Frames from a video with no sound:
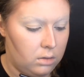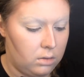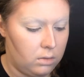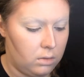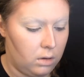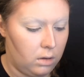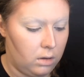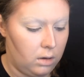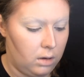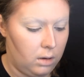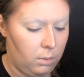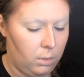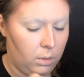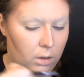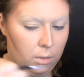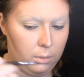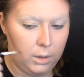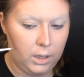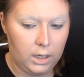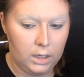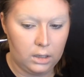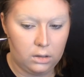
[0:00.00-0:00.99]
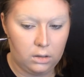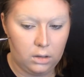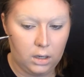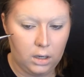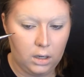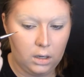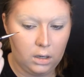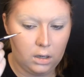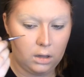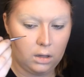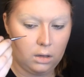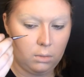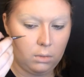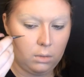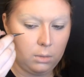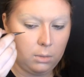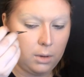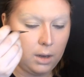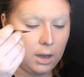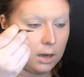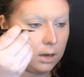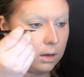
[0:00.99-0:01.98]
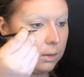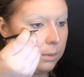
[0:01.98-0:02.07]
draw that in with our black track and then we'll be back.